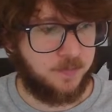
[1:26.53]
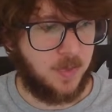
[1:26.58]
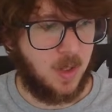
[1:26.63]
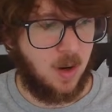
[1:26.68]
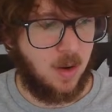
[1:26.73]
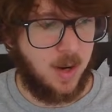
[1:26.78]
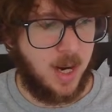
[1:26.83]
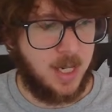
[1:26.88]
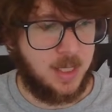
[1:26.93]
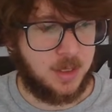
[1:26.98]

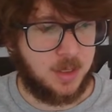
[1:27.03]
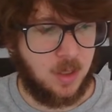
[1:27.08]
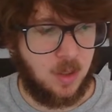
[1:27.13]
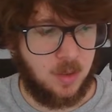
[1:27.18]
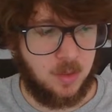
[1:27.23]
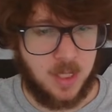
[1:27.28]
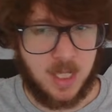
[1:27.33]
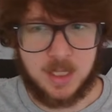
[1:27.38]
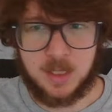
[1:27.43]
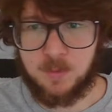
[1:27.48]
All right, so
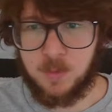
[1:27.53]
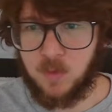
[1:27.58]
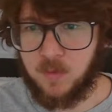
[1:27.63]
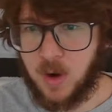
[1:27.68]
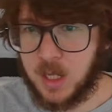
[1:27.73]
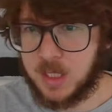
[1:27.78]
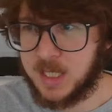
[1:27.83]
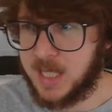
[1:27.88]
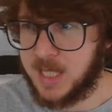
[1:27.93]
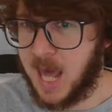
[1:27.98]
let's move
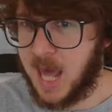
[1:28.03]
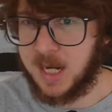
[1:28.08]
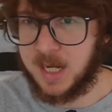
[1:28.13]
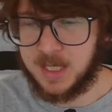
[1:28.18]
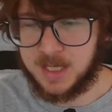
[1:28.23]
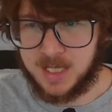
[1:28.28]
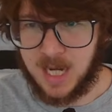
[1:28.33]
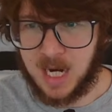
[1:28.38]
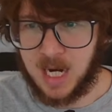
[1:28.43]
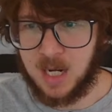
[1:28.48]
on to that in a
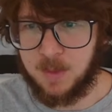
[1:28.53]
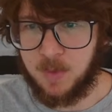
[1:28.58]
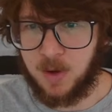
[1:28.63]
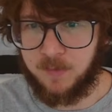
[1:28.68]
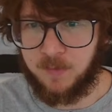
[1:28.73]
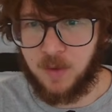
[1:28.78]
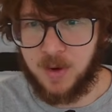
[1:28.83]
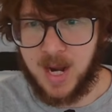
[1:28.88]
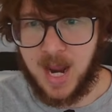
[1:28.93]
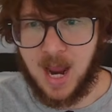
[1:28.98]
second, but
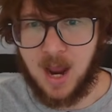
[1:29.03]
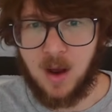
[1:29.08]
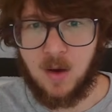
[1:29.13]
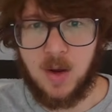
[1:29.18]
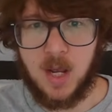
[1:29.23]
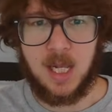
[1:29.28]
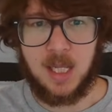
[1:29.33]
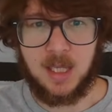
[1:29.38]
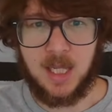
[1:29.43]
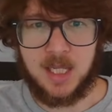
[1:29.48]
for now,
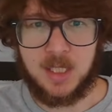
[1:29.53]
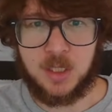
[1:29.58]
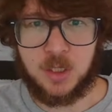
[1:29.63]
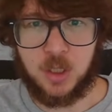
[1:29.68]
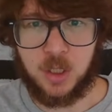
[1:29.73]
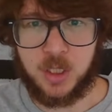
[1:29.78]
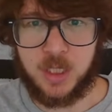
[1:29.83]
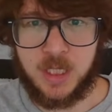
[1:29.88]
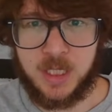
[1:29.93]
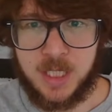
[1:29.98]
let's
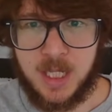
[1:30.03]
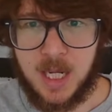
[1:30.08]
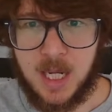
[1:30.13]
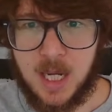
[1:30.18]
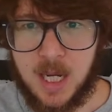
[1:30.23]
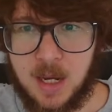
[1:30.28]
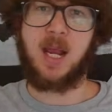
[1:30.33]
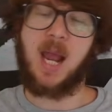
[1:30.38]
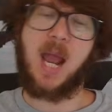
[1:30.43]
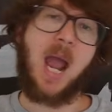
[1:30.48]
just
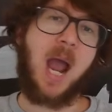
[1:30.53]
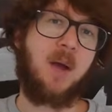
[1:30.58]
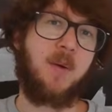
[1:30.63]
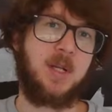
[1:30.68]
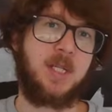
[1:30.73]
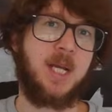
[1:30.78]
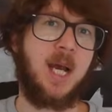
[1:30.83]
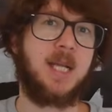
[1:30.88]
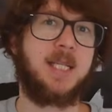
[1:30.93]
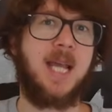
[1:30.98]
see how it
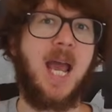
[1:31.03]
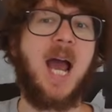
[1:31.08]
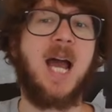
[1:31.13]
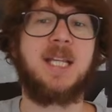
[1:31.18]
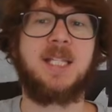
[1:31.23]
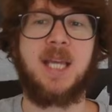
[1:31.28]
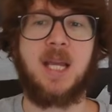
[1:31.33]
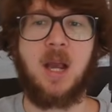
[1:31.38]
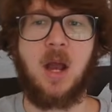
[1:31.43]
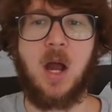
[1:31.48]
does as
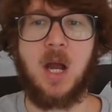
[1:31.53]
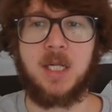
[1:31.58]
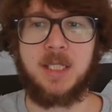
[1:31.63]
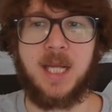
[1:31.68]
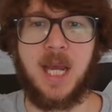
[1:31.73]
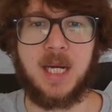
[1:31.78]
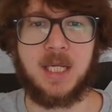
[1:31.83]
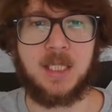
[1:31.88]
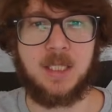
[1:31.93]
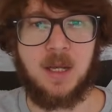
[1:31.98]
the
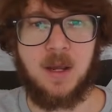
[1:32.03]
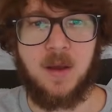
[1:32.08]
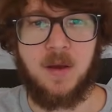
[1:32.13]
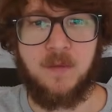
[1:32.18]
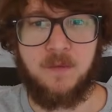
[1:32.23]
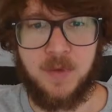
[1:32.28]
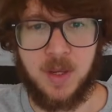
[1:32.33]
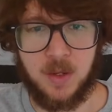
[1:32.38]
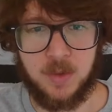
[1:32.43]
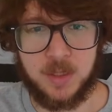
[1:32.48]
context
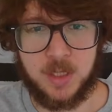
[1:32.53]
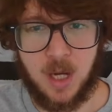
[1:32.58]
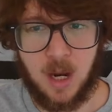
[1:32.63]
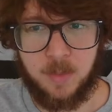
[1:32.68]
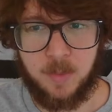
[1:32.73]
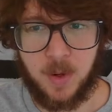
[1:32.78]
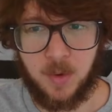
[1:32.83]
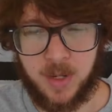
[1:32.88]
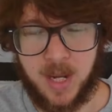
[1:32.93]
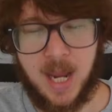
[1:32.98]
fills
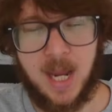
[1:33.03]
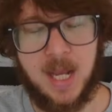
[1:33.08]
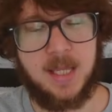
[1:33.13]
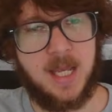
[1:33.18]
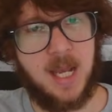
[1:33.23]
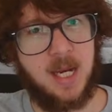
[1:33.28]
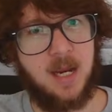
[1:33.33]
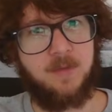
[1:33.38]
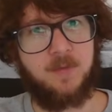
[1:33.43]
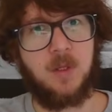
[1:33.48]
up, okay? And
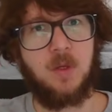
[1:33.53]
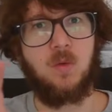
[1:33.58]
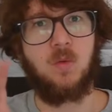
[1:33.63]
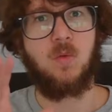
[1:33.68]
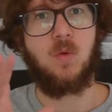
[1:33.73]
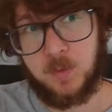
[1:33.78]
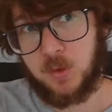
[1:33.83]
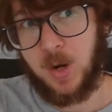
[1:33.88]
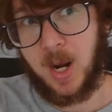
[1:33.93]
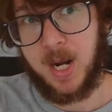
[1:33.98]
then if you
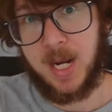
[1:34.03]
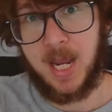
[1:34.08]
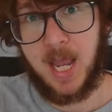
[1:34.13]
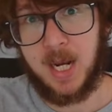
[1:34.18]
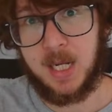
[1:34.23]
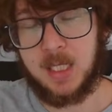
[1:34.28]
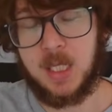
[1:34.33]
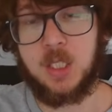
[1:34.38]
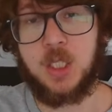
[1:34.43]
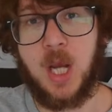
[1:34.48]
try to get
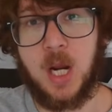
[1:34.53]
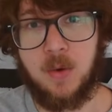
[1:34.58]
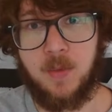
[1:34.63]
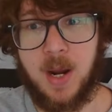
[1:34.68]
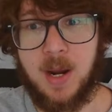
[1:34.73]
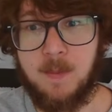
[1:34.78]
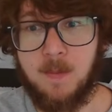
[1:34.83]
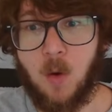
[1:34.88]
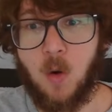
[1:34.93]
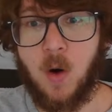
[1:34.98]
it to
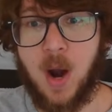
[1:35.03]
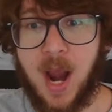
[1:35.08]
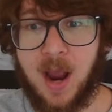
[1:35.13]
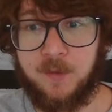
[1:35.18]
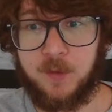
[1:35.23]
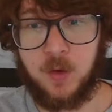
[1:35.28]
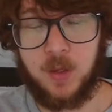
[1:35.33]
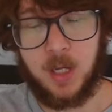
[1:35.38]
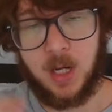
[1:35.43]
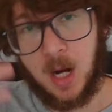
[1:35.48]
generate more
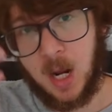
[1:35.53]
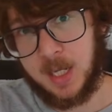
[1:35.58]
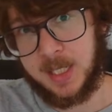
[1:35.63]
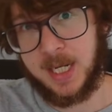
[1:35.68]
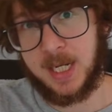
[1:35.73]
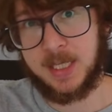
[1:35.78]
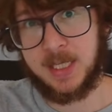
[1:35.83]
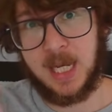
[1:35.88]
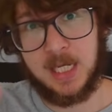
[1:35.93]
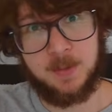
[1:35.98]
after the
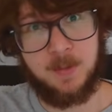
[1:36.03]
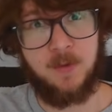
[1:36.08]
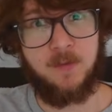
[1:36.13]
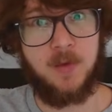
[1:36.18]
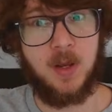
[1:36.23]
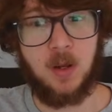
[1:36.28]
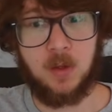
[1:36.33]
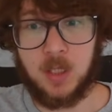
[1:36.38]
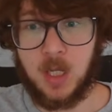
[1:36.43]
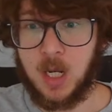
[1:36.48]
context has been
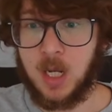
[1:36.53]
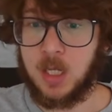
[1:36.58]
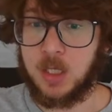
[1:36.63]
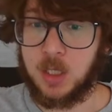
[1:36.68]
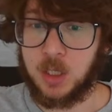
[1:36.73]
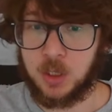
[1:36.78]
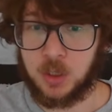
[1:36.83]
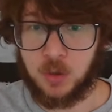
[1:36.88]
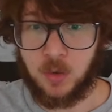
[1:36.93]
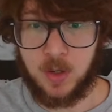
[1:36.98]
filled
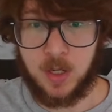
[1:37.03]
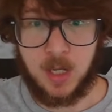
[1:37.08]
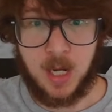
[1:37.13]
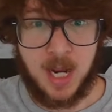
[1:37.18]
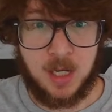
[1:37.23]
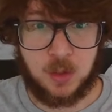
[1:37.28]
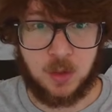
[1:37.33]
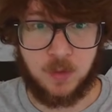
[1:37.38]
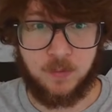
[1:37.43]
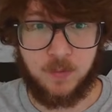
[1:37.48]
to certain
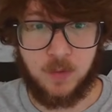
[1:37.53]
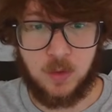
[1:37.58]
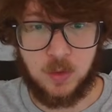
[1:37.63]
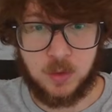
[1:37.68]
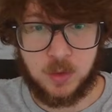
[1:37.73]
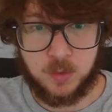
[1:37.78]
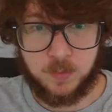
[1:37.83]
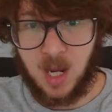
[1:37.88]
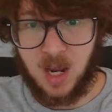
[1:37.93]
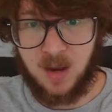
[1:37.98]
intervals,